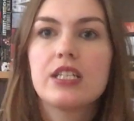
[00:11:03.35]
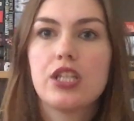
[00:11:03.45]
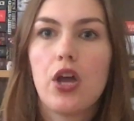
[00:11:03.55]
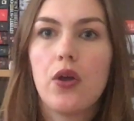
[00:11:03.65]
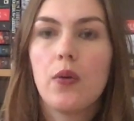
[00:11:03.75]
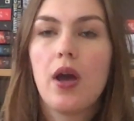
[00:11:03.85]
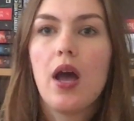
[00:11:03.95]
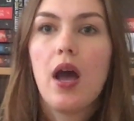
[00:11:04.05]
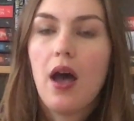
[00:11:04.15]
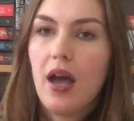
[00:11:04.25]
So
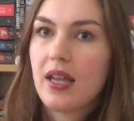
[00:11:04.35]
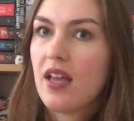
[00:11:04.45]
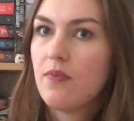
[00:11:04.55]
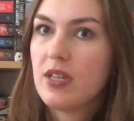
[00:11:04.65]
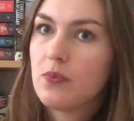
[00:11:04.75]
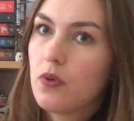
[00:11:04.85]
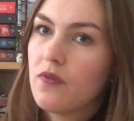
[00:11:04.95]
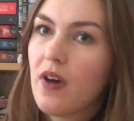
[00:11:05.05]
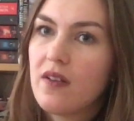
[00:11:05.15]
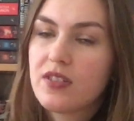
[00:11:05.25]
I gave
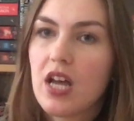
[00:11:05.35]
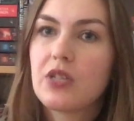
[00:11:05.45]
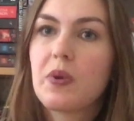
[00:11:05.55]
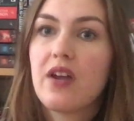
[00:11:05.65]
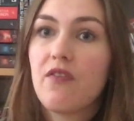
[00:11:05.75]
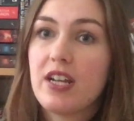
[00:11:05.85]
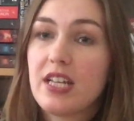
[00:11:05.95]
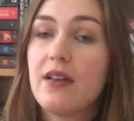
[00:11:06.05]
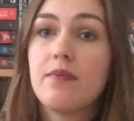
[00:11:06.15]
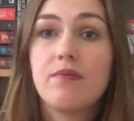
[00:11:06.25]
Mistborn 5 stars when I read
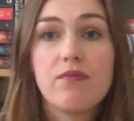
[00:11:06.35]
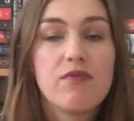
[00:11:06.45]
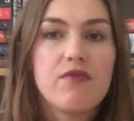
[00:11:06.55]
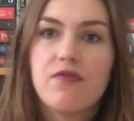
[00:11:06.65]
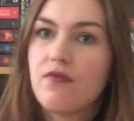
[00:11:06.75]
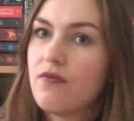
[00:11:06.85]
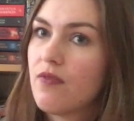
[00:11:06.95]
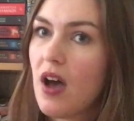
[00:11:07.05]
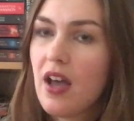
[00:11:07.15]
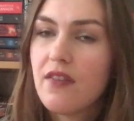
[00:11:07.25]
it
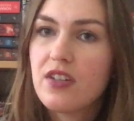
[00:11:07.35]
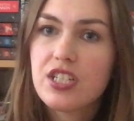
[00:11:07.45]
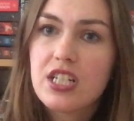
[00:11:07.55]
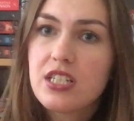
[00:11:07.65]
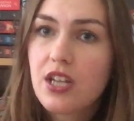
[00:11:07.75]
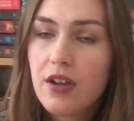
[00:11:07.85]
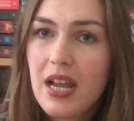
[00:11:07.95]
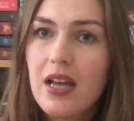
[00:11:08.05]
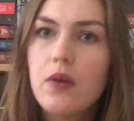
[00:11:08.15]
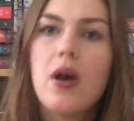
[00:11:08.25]
5-ish years ago
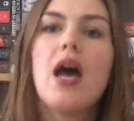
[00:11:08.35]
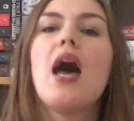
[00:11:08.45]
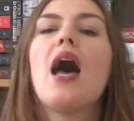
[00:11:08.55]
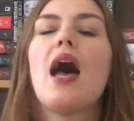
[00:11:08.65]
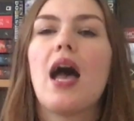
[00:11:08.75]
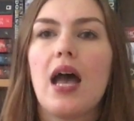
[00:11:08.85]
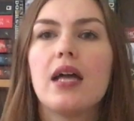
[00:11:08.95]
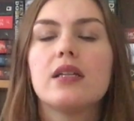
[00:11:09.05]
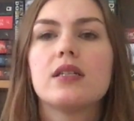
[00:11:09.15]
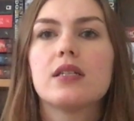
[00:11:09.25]
now,
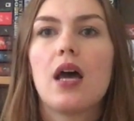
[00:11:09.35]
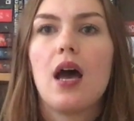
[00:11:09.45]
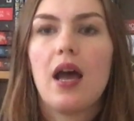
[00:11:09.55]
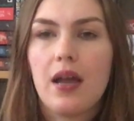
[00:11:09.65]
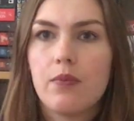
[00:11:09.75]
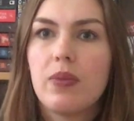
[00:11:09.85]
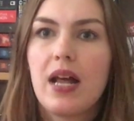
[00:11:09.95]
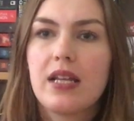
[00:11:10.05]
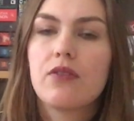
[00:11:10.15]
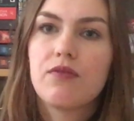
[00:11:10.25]
and I am
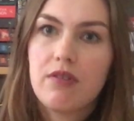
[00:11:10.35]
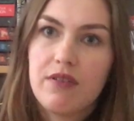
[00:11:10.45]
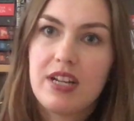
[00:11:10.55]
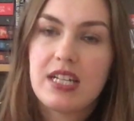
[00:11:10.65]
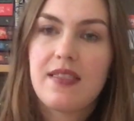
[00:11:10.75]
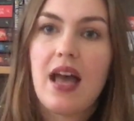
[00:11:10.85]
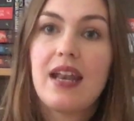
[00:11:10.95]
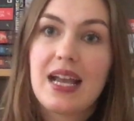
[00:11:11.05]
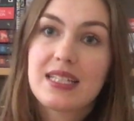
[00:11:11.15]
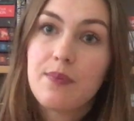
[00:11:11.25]
planning on rereading
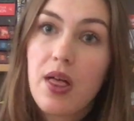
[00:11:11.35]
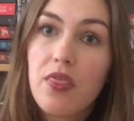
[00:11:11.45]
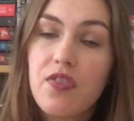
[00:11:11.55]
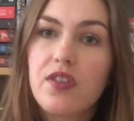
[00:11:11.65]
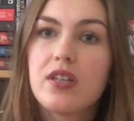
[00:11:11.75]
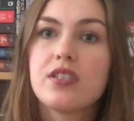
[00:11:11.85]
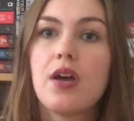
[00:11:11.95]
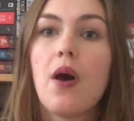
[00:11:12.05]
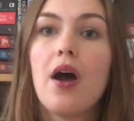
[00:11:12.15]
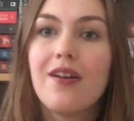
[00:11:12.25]
that next month.
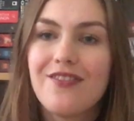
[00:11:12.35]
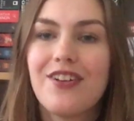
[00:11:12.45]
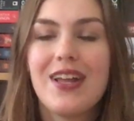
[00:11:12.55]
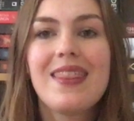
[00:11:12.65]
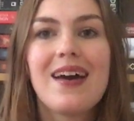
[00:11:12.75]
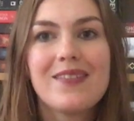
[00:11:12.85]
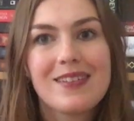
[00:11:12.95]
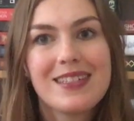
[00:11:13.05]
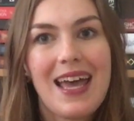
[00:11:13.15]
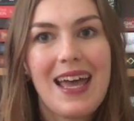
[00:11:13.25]
So hopefully that
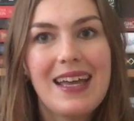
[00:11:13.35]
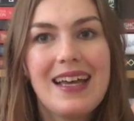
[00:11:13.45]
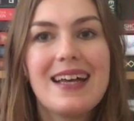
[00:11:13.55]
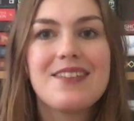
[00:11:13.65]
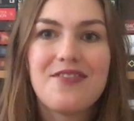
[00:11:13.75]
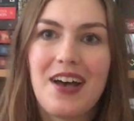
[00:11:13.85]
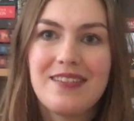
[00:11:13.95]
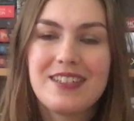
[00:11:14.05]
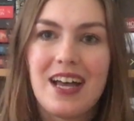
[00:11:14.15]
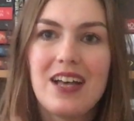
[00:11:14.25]
will stay as
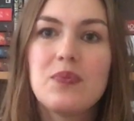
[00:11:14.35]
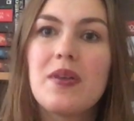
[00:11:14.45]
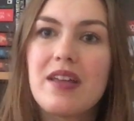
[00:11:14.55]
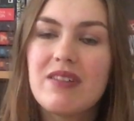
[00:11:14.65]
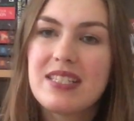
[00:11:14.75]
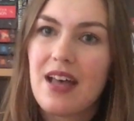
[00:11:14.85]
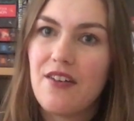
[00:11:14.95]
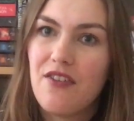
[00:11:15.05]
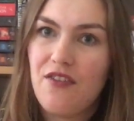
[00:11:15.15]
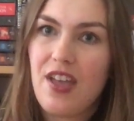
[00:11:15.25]
5 stars. But there is
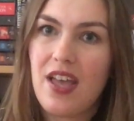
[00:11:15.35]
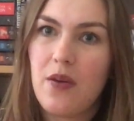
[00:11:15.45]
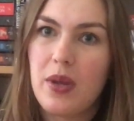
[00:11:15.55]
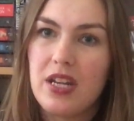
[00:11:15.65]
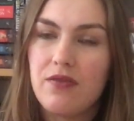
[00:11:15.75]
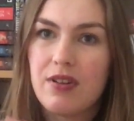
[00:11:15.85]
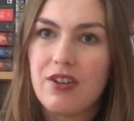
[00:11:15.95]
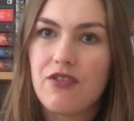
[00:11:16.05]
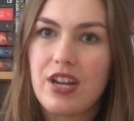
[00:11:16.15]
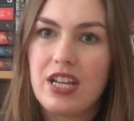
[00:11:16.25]
that fear when you
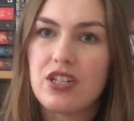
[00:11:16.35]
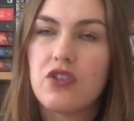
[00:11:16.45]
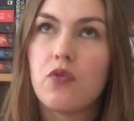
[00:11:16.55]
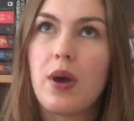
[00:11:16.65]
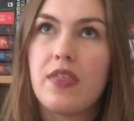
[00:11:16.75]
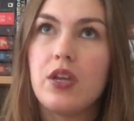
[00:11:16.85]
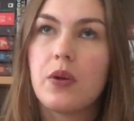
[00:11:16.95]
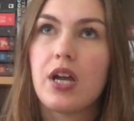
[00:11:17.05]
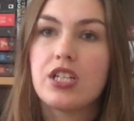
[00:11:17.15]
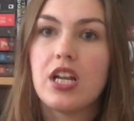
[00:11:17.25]
reread of whether
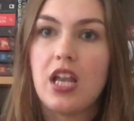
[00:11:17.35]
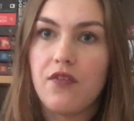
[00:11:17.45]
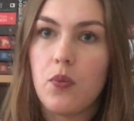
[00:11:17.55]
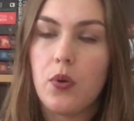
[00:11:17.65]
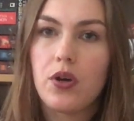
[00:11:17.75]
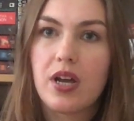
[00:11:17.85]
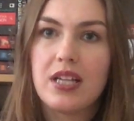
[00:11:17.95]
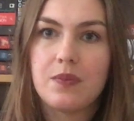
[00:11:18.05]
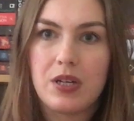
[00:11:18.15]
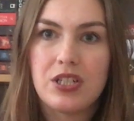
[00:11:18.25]
you're going to love a book
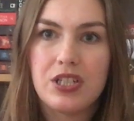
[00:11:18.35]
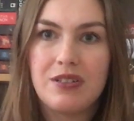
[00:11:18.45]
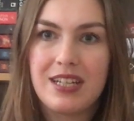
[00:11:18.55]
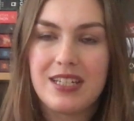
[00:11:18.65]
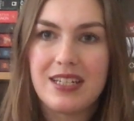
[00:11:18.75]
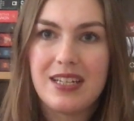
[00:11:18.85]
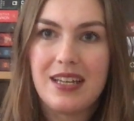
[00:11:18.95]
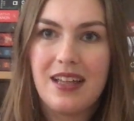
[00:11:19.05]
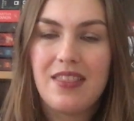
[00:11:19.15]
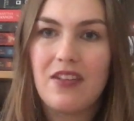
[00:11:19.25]
as much as you did
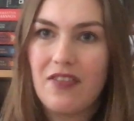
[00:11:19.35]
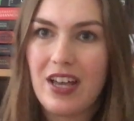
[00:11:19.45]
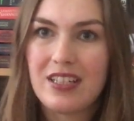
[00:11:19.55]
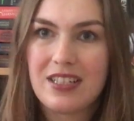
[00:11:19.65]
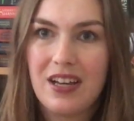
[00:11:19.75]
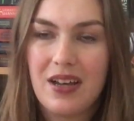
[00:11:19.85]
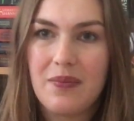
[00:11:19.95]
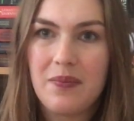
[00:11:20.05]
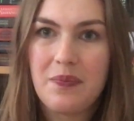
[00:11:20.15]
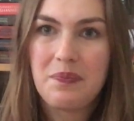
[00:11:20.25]
the first
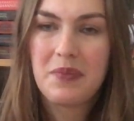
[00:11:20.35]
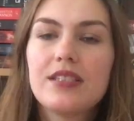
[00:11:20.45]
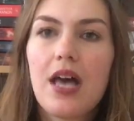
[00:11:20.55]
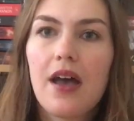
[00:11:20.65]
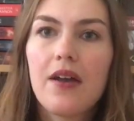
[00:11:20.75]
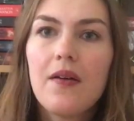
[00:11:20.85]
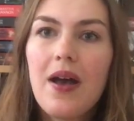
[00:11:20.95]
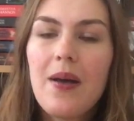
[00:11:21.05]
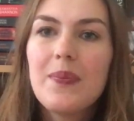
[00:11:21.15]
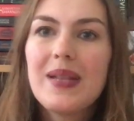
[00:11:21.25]
time. So
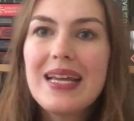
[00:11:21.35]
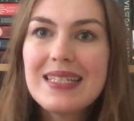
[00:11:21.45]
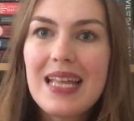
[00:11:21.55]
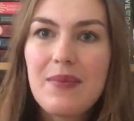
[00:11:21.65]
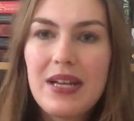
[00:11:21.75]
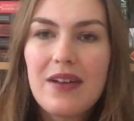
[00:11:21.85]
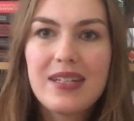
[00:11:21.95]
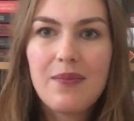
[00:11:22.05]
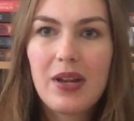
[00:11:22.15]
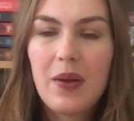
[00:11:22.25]
please let me know
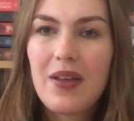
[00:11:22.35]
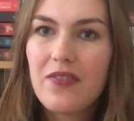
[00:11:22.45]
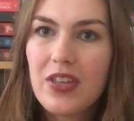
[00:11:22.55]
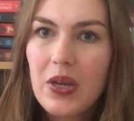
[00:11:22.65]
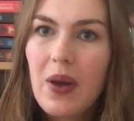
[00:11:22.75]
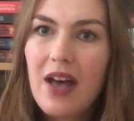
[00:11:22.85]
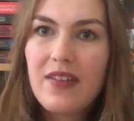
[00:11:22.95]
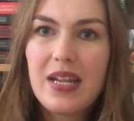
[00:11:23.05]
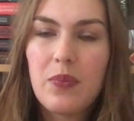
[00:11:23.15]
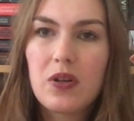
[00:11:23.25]
down below if you have
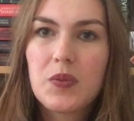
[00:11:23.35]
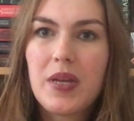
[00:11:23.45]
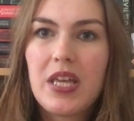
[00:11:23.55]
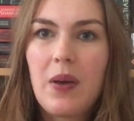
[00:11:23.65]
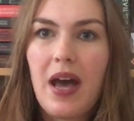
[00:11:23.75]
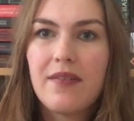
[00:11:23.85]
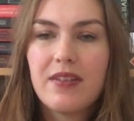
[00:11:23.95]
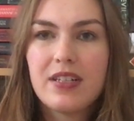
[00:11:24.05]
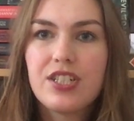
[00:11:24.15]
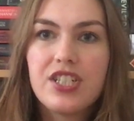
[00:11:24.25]
any books where you have
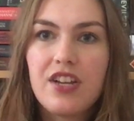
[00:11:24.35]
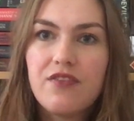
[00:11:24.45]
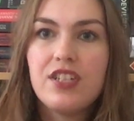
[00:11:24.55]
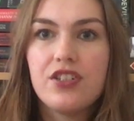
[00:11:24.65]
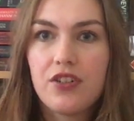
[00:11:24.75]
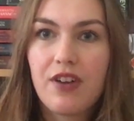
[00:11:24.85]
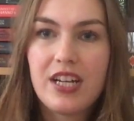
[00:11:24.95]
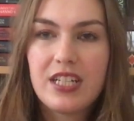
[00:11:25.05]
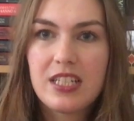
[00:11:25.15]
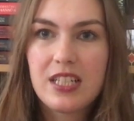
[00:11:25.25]
shifted your
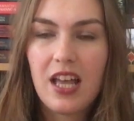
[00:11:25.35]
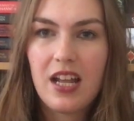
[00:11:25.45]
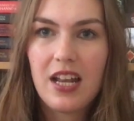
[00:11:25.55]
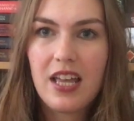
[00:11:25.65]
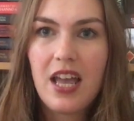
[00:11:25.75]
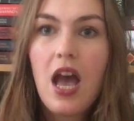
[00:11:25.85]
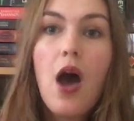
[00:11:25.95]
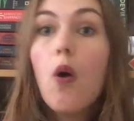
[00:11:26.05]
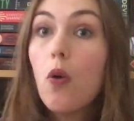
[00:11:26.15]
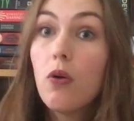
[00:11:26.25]
rating slightly,
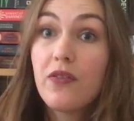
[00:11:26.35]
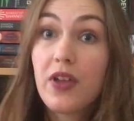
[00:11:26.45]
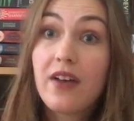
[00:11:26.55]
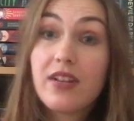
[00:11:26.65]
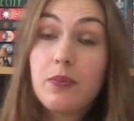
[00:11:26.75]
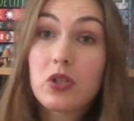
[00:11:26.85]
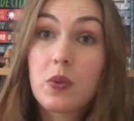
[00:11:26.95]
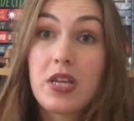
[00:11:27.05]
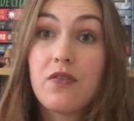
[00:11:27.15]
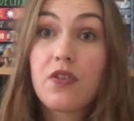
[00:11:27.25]
or if you have any books
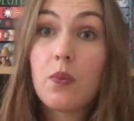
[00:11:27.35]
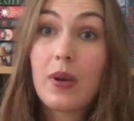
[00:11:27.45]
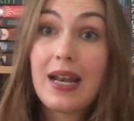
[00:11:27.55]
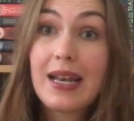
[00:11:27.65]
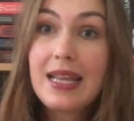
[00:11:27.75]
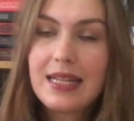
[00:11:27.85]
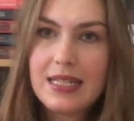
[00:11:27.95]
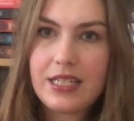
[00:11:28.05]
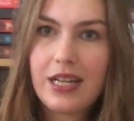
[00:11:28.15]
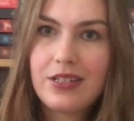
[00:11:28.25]
where you've completely
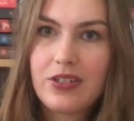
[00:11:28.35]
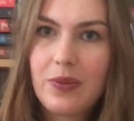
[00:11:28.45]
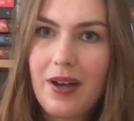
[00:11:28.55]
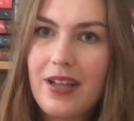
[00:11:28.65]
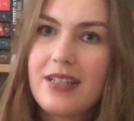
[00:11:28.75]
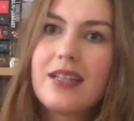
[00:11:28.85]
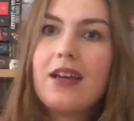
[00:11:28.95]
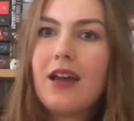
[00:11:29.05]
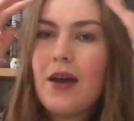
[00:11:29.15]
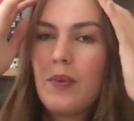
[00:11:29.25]
changed your mind,
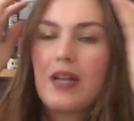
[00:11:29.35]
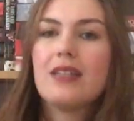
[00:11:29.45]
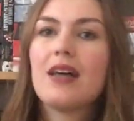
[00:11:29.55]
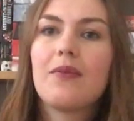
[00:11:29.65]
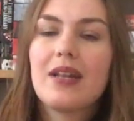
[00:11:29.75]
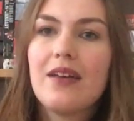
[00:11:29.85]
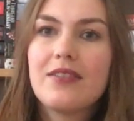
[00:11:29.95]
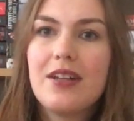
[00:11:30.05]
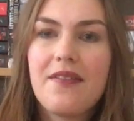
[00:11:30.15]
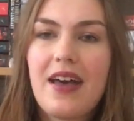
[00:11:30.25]
because I would love
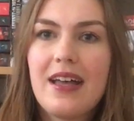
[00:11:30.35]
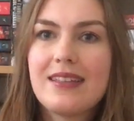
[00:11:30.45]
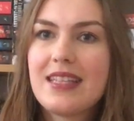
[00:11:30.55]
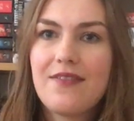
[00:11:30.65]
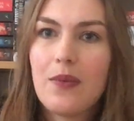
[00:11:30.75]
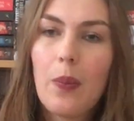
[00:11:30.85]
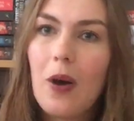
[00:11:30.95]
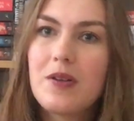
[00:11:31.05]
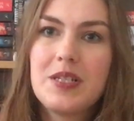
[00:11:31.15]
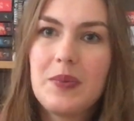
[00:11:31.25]
to know if that's even
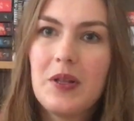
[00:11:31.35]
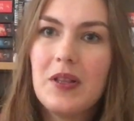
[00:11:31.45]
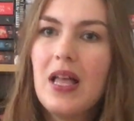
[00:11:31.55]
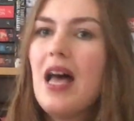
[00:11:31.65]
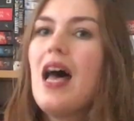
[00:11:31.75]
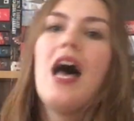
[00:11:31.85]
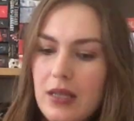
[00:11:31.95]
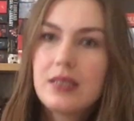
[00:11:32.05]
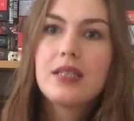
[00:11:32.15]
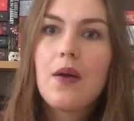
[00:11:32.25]
possible.
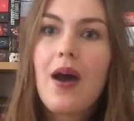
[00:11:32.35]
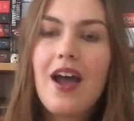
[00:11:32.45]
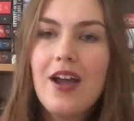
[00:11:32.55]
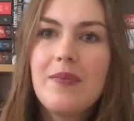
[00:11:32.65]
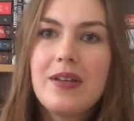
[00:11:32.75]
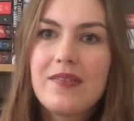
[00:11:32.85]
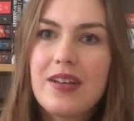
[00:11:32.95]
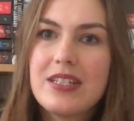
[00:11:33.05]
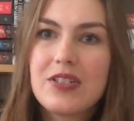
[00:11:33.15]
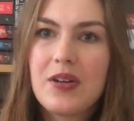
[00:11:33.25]
So I hope you
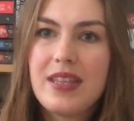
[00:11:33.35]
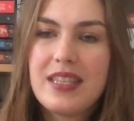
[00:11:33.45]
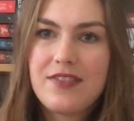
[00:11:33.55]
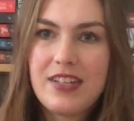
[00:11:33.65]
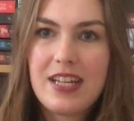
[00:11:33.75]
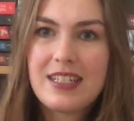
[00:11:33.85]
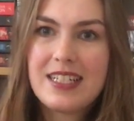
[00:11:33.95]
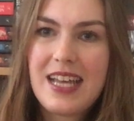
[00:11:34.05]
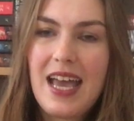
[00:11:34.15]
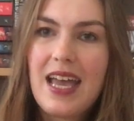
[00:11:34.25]
enjoyed this video
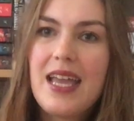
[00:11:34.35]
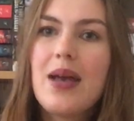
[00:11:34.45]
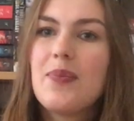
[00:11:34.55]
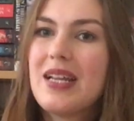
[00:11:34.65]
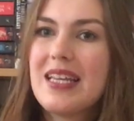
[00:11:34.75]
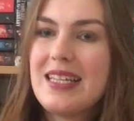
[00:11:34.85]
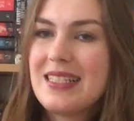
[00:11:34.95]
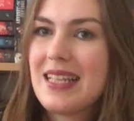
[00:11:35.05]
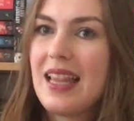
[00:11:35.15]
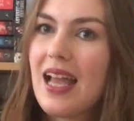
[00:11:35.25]
today.
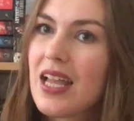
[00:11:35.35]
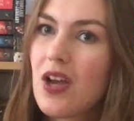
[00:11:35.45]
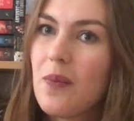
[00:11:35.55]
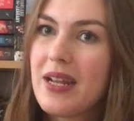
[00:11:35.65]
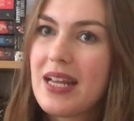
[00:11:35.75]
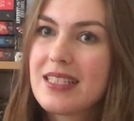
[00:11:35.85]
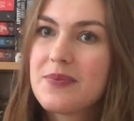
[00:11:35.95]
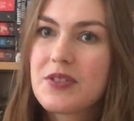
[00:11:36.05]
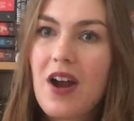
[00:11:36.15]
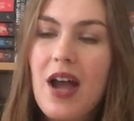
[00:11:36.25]
Please like, comment, and
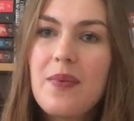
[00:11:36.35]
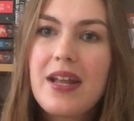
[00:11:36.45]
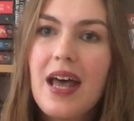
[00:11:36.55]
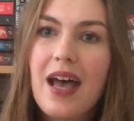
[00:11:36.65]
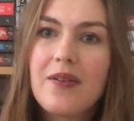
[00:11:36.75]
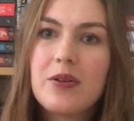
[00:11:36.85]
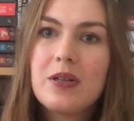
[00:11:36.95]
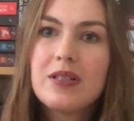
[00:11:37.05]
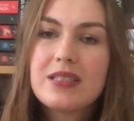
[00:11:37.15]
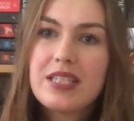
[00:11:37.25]
subscribe, and I
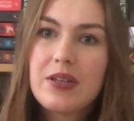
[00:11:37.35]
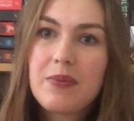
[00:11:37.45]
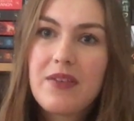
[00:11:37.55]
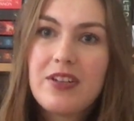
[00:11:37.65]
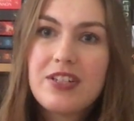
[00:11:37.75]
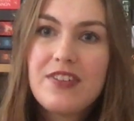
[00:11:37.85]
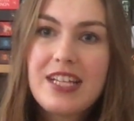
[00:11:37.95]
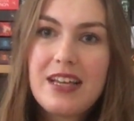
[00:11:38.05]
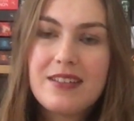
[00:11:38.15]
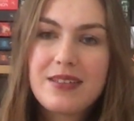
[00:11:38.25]
will see you in my future
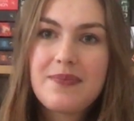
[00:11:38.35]
videos.